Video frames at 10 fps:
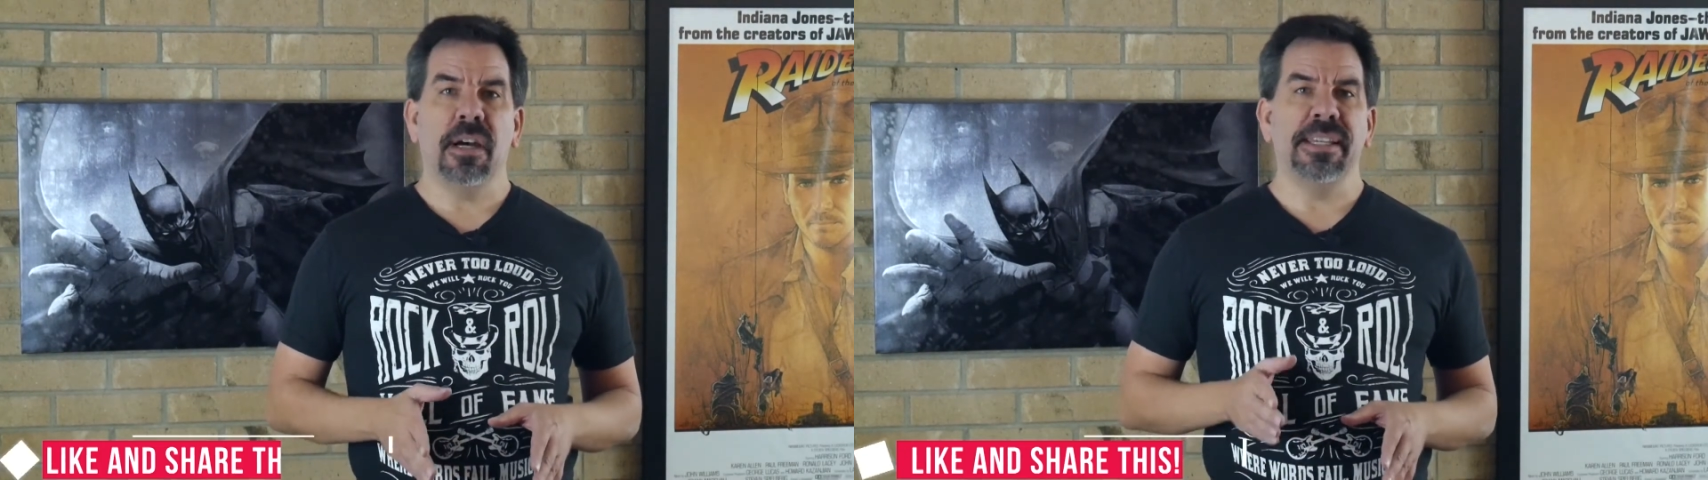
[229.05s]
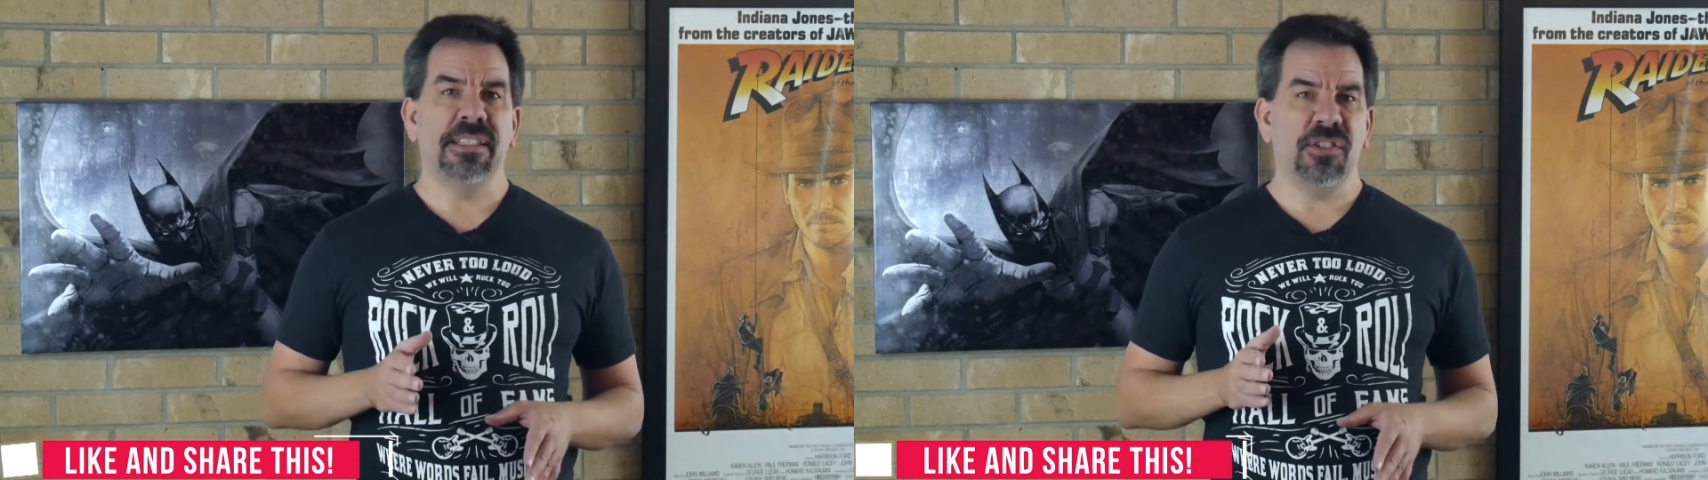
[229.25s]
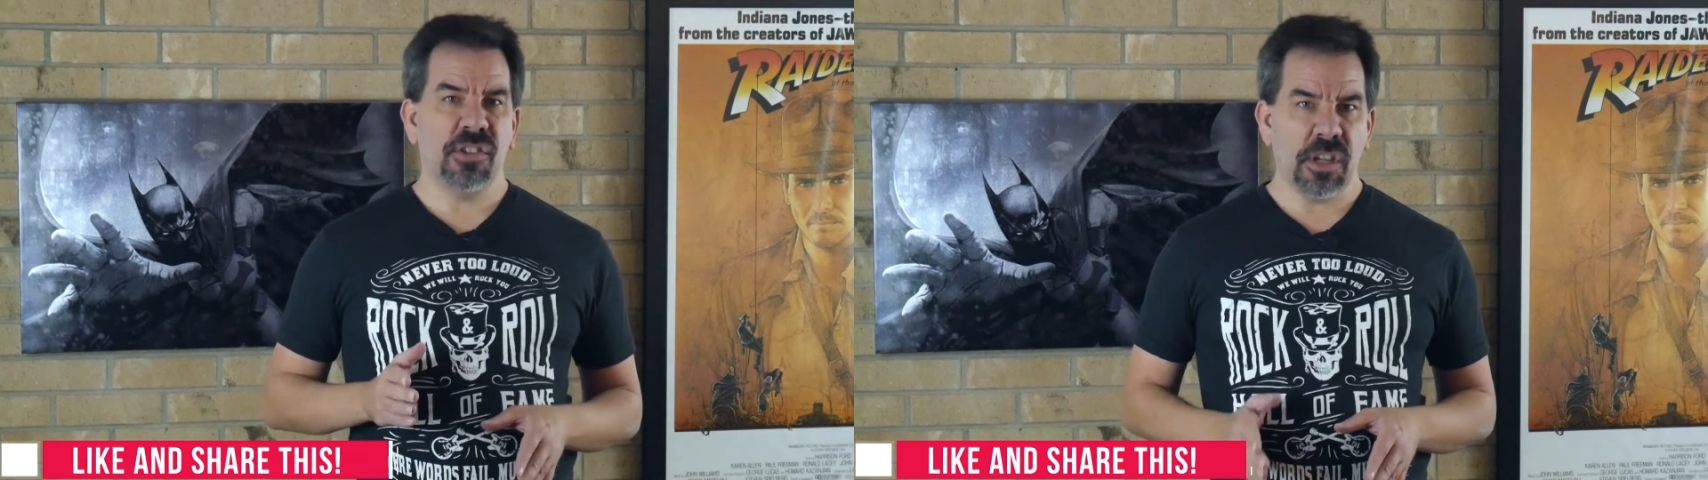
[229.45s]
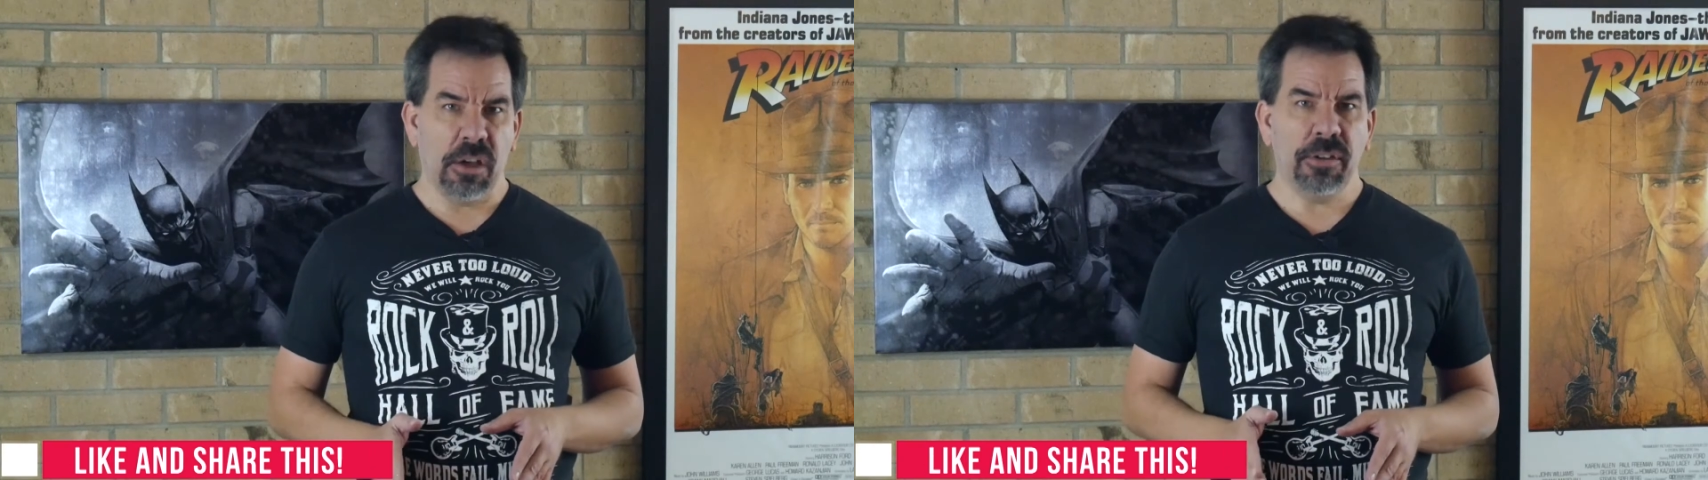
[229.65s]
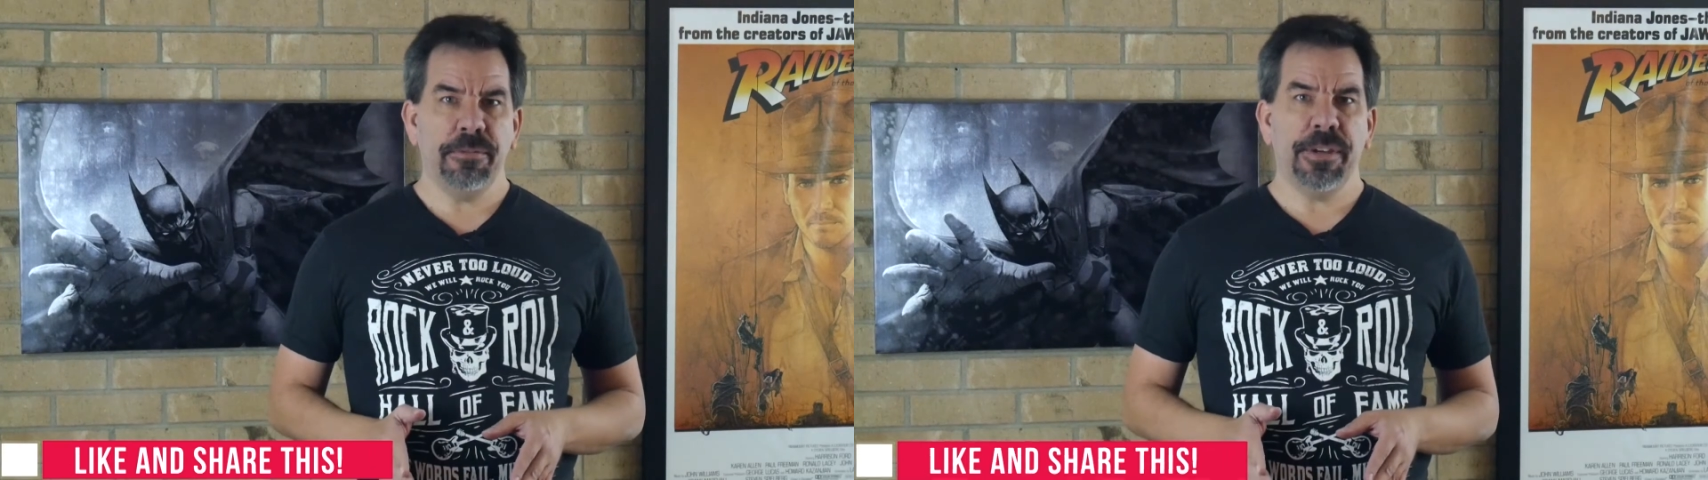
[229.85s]
on a
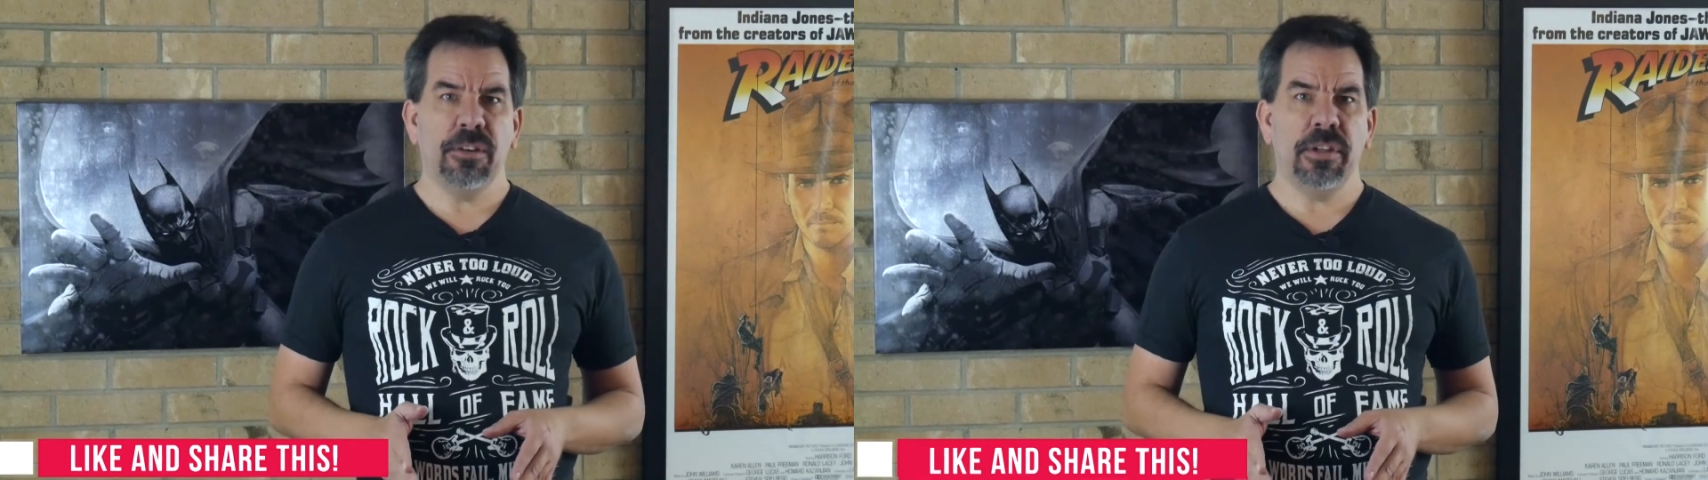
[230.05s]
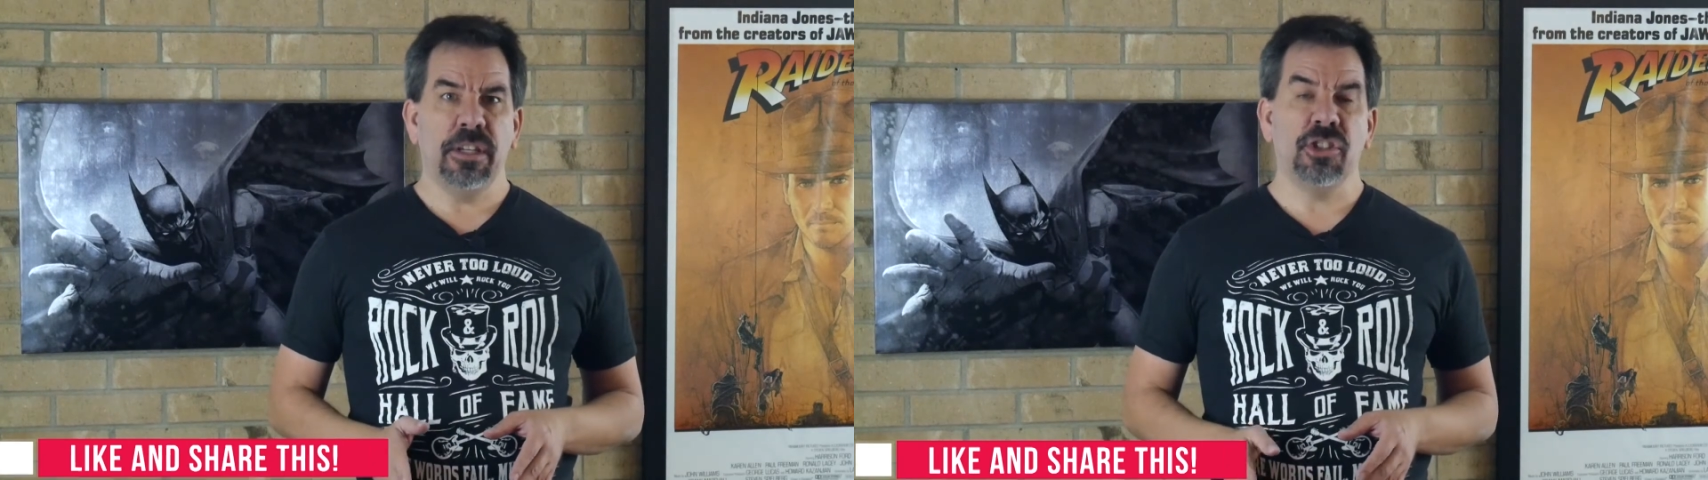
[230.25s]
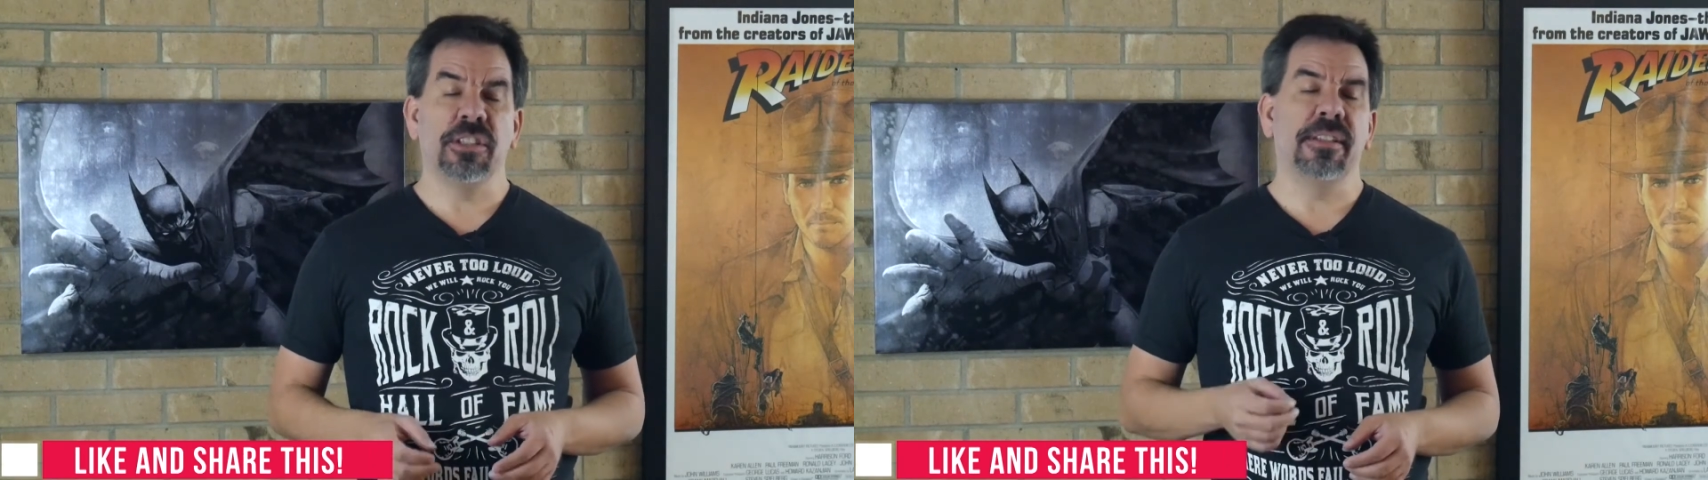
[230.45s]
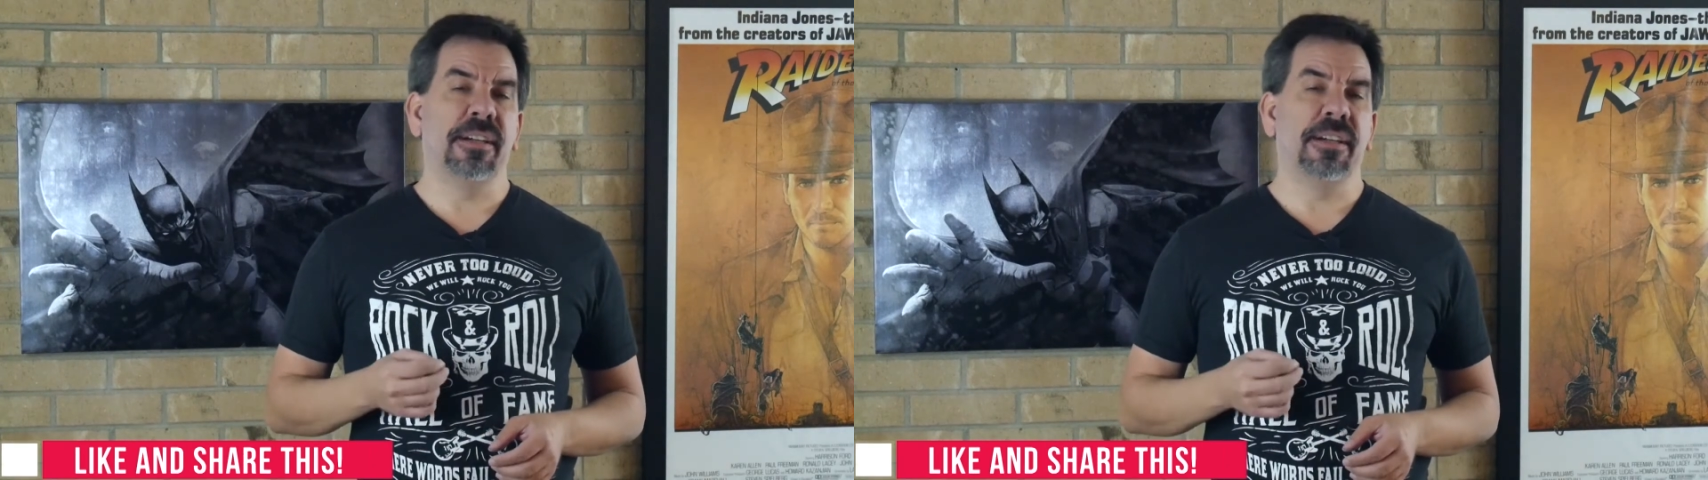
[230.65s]
solid foundation